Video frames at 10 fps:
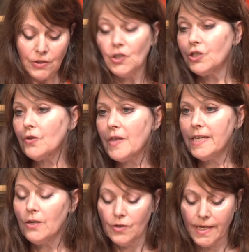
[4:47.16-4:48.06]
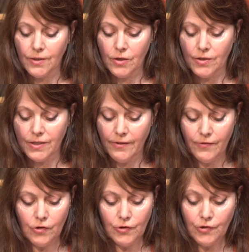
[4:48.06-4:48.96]
just so that he could exert
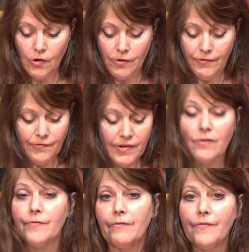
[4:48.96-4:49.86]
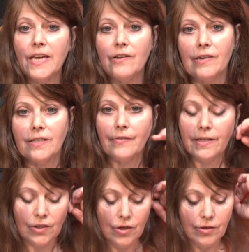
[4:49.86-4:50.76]
self-control free of the vagaries of
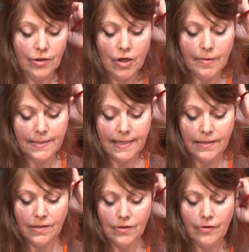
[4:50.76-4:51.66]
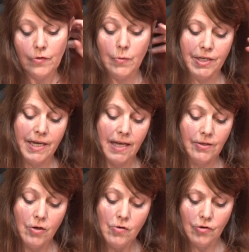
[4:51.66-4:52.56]
external circumstances over which he had
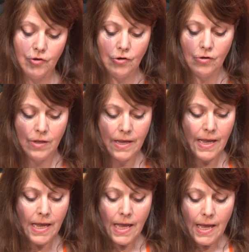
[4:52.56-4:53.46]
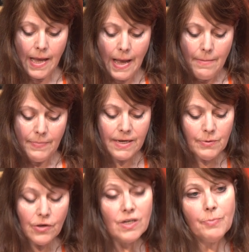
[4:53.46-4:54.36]
no control. But it
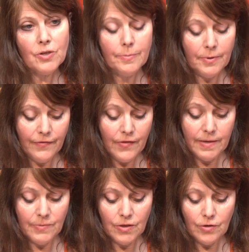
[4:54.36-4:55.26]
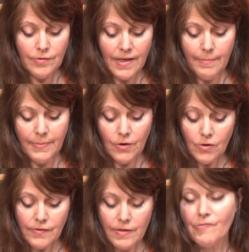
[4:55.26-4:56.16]
was only possible for him to do that
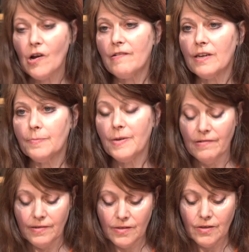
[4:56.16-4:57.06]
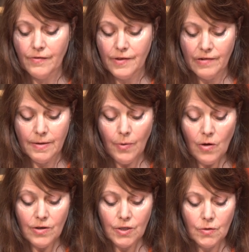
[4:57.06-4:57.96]
because of the prior experience of the Greek
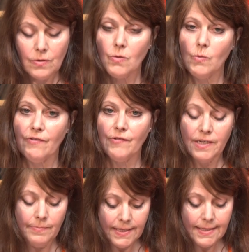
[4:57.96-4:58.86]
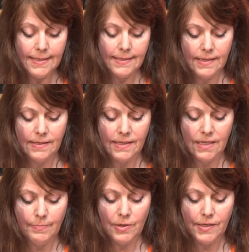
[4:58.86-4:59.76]
polis, where freedom did exist in
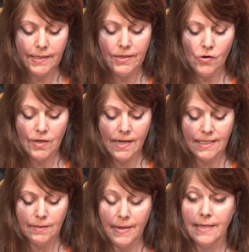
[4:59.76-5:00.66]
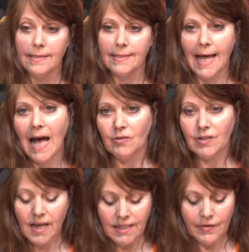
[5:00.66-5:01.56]
a politically organised space
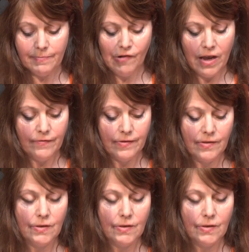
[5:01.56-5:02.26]
outside of the private